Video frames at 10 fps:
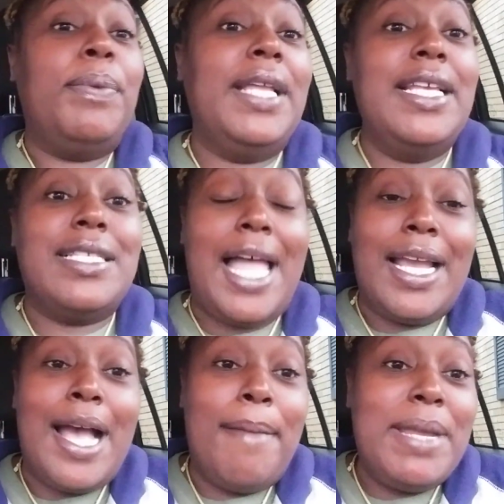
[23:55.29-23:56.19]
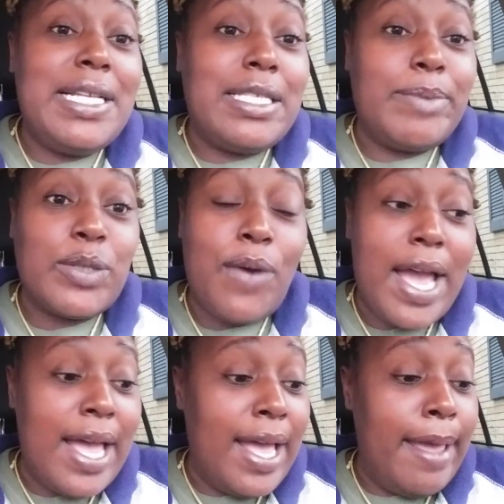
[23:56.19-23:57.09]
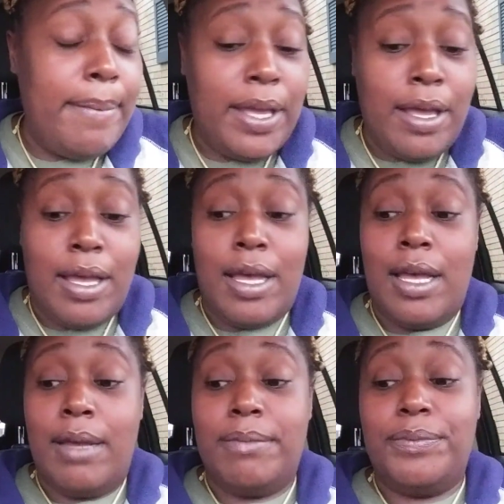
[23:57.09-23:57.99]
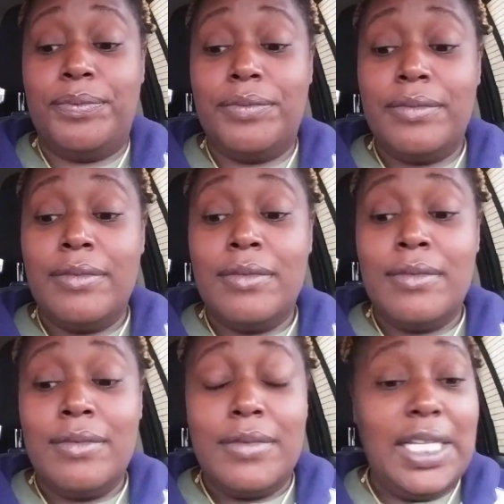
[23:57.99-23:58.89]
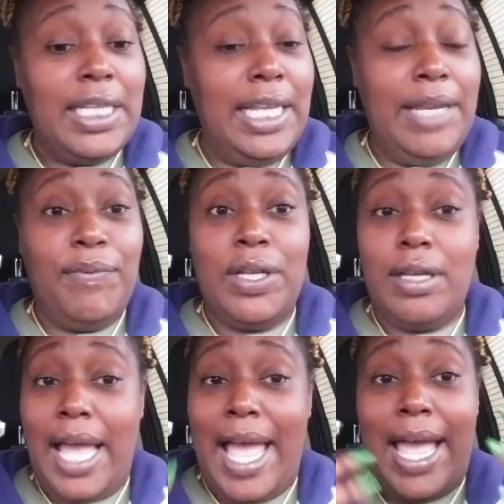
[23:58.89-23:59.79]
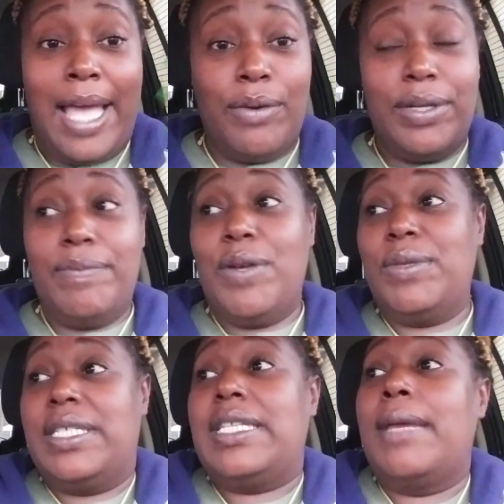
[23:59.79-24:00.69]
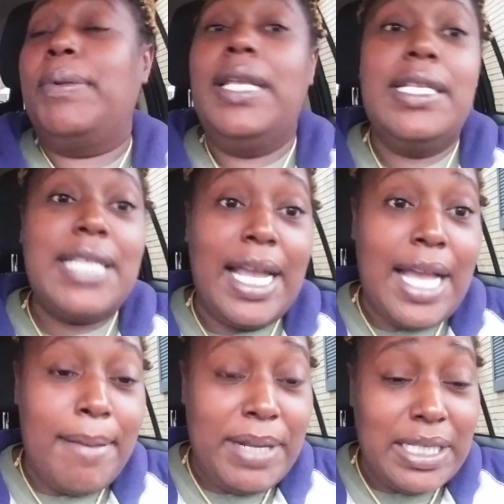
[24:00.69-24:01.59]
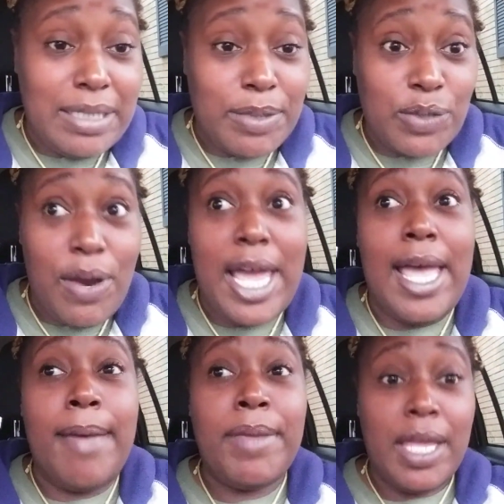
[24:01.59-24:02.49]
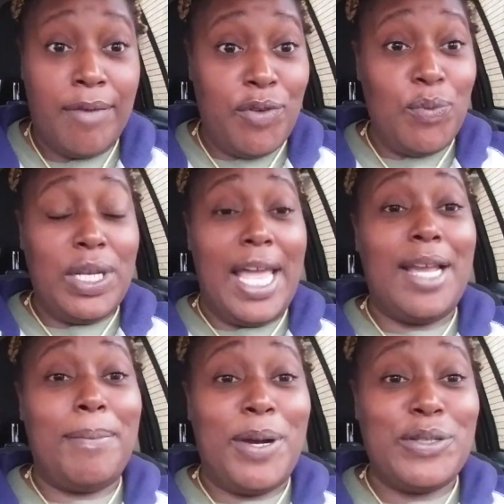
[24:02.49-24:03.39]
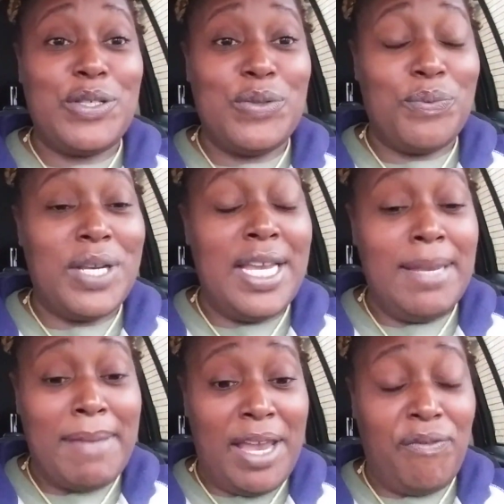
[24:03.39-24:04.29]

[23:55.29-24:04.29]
please like, comment, and subscribe. Um, leave a I, I don't even know what to say please like comment and subscribe if you would like a personal read my